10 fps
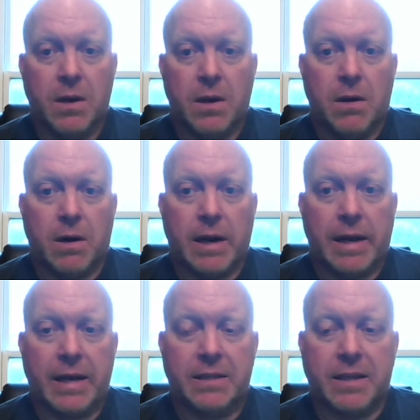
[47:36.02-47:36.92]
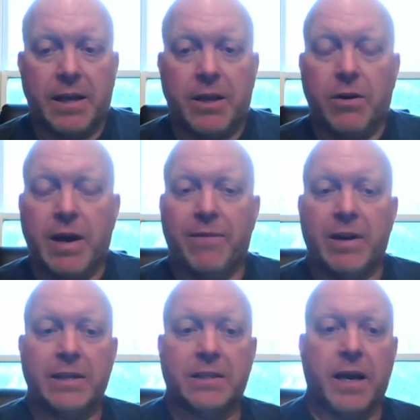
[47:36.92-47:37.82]
All right, guys. Thank you. Have a nice
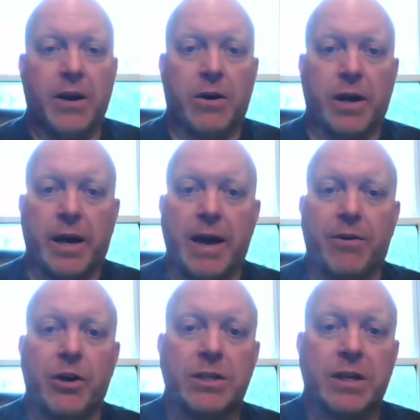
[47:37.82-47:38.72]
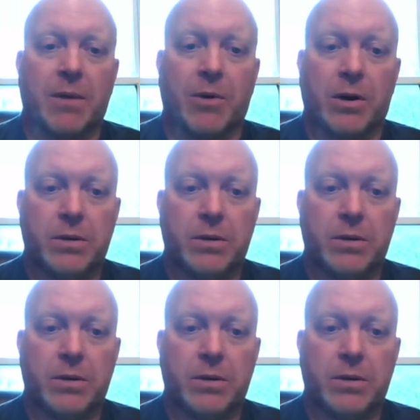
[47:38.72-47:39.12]
day. Okay. Have a good summer.